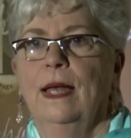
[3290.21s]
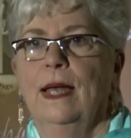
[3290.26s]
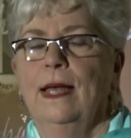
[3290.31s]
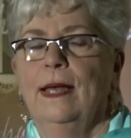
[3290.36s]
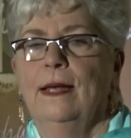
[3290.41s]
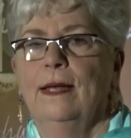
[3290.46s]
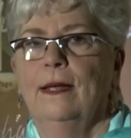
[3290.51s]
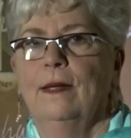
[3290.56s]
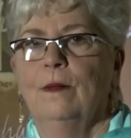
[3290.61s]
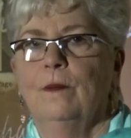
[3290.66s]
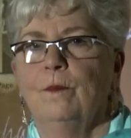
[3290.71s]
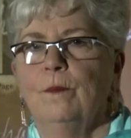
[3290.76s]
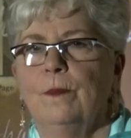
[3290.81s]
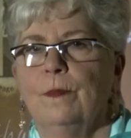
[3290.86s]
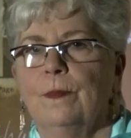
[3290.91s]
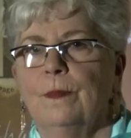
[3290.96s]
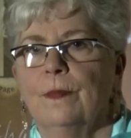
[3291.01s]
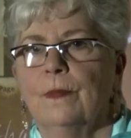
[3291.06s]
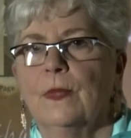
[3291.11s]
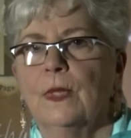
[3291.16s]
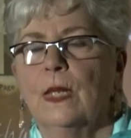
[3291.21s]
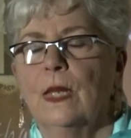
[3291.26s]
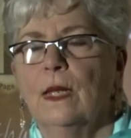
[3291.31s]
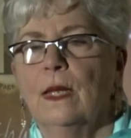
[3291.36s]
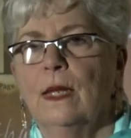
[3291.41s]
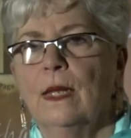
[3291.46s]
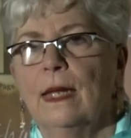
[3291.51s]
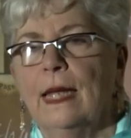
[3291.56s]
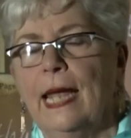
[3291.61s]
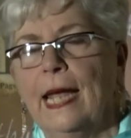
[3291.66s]
Um,
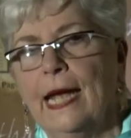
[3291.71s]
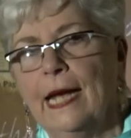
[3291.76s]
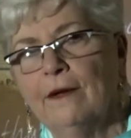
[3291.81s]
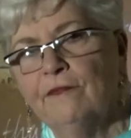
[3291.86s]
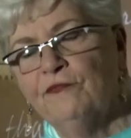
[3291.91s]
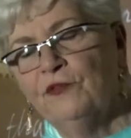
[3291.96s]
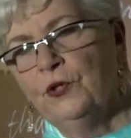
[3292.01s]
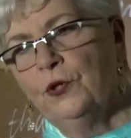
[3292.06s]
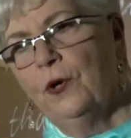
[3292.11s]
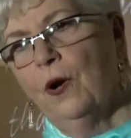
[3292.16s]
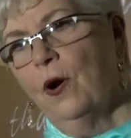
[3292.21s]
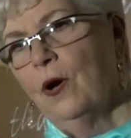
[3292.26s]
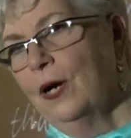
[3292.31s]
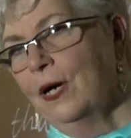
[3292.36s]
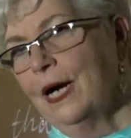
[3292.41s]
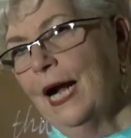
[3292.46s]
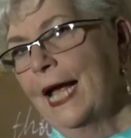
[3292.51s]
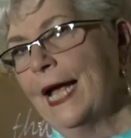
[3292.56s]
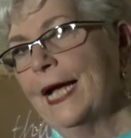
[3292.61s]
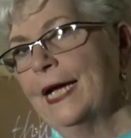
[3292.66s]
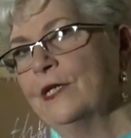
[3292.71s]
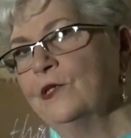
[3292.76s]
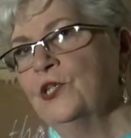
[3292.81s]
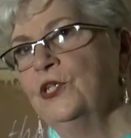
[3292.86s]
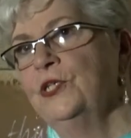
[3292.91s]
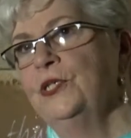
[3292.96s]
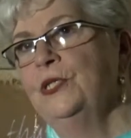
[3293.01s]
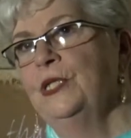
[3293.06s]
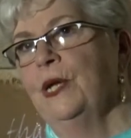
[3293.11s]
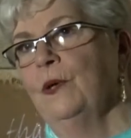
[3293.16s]
after our action,